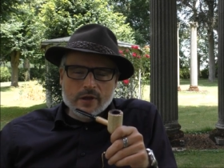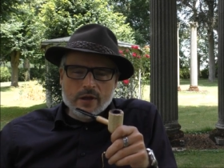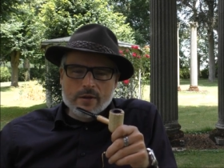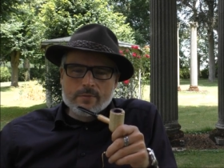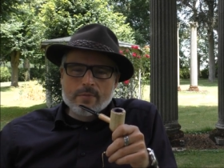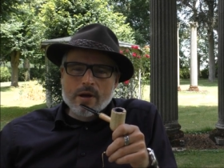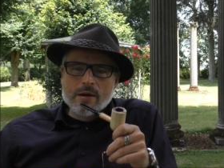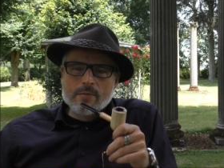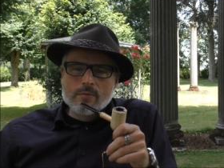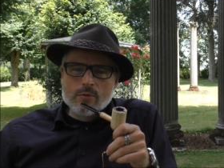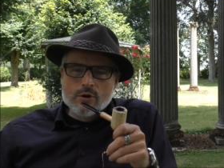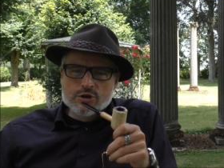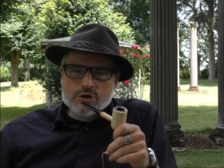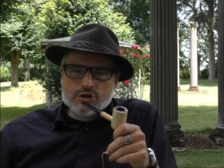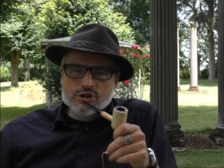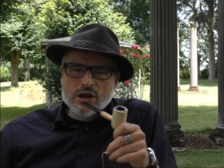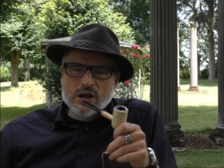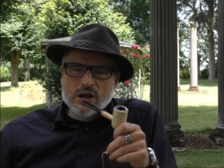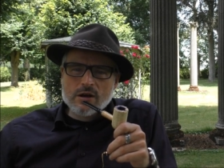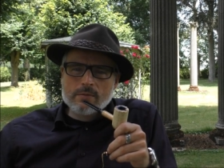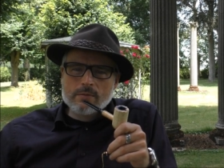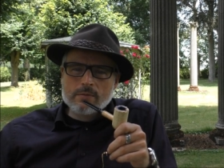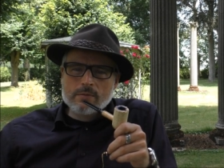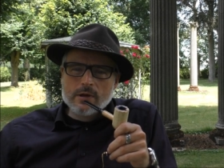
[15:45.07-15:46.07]
in my
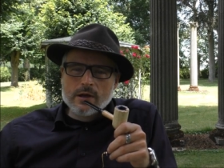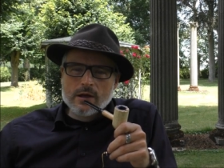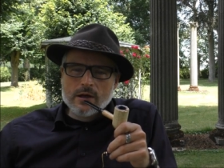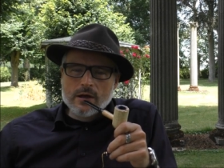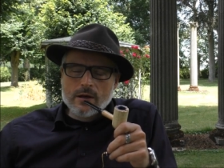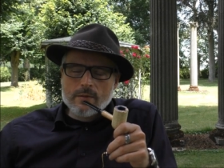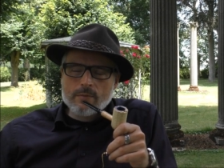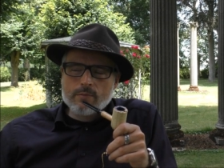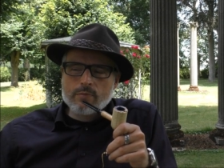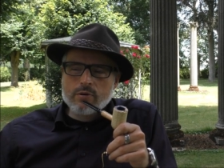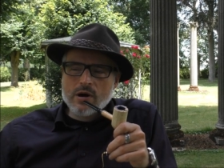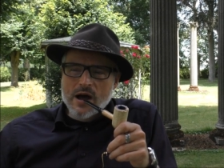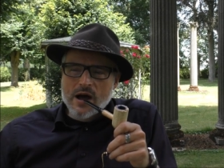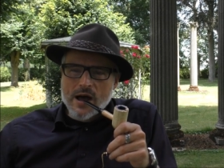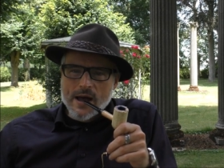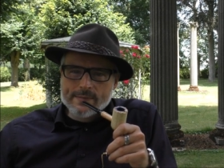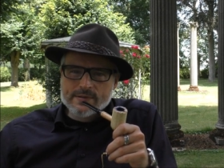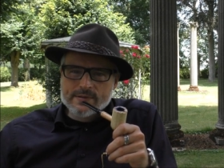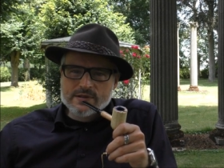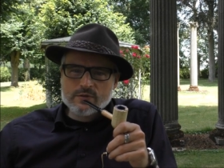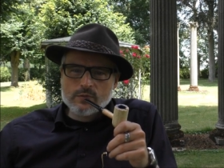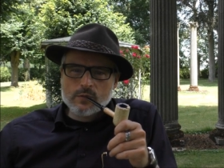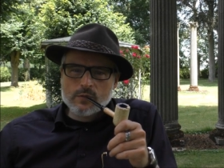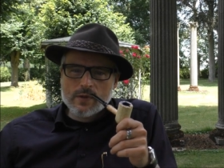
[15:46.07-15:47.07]
Meerschaum
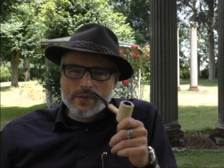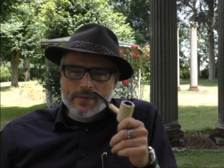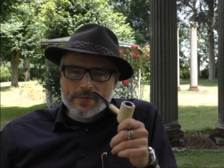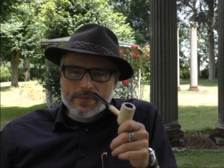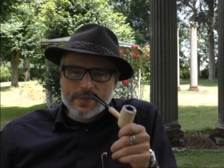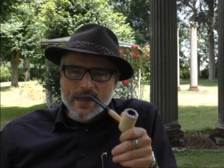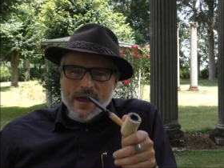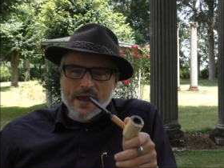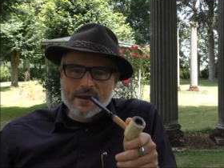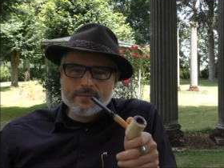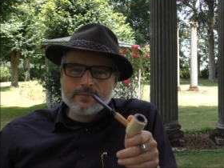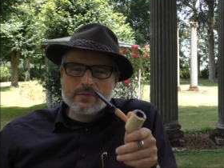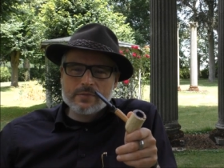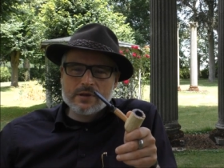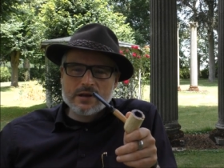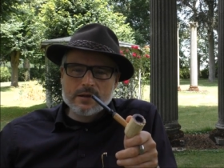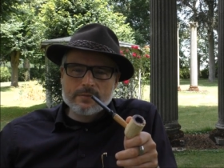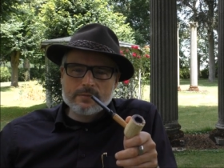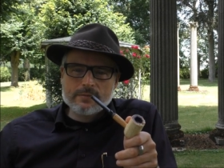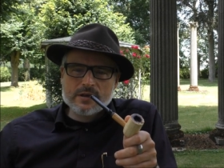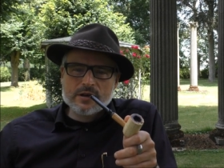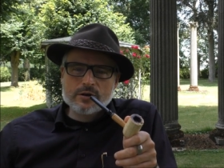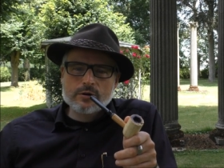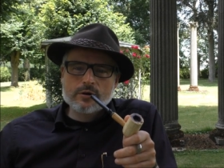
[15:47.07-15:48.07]
pipes with
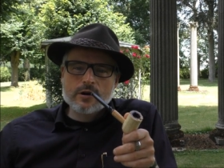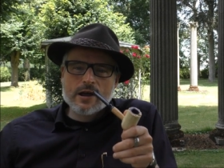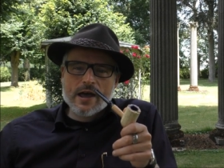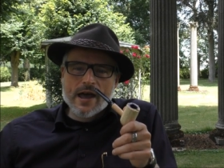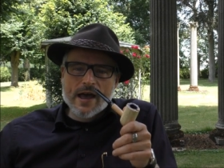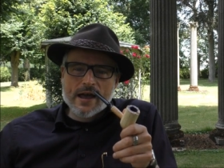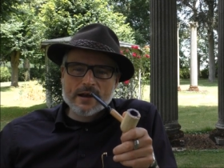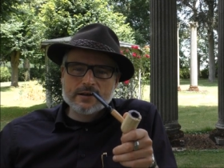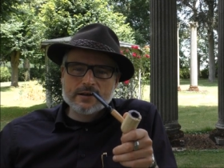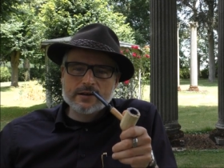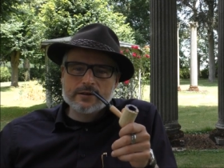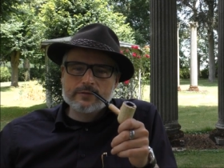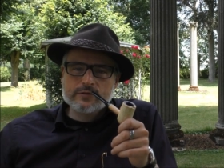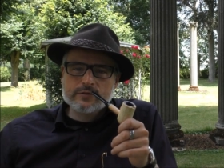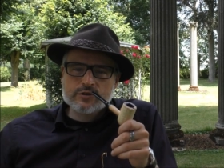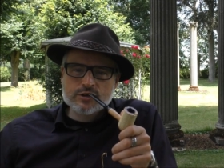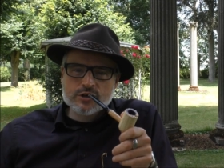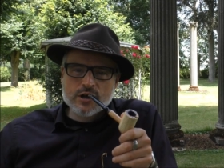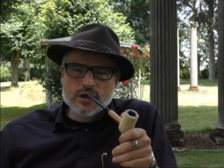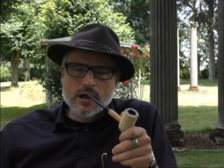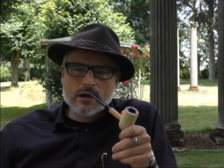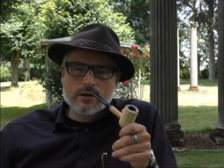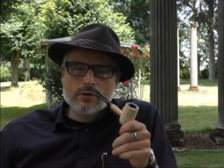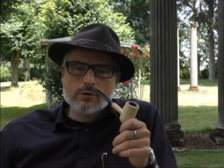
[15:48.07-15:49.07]
9mm active
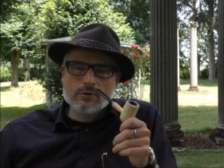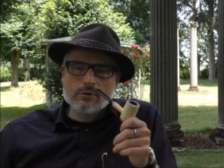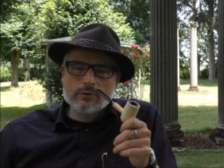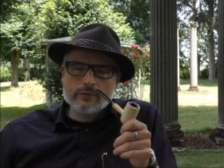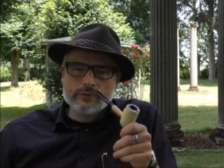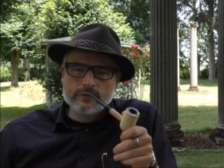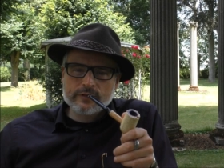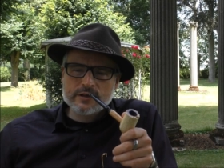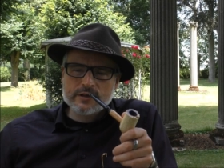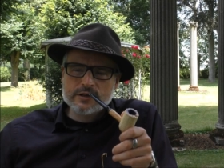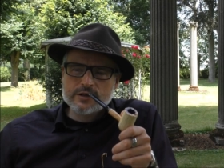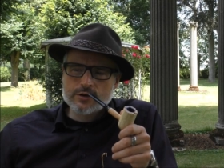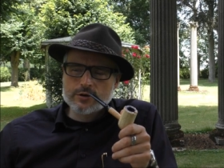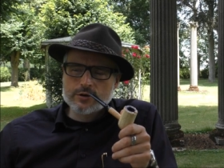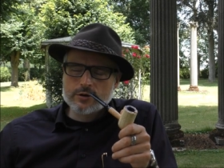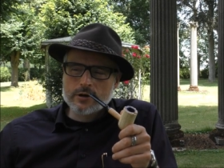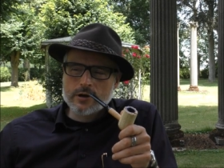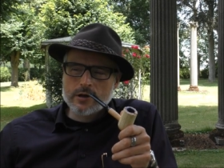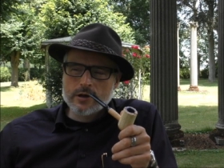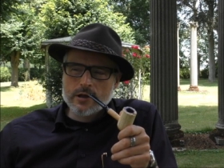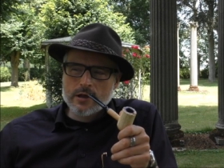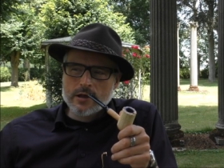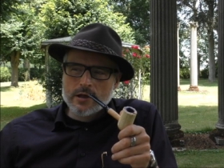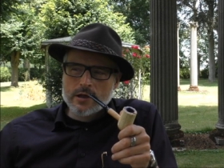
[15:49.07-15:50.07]
charcoal filter,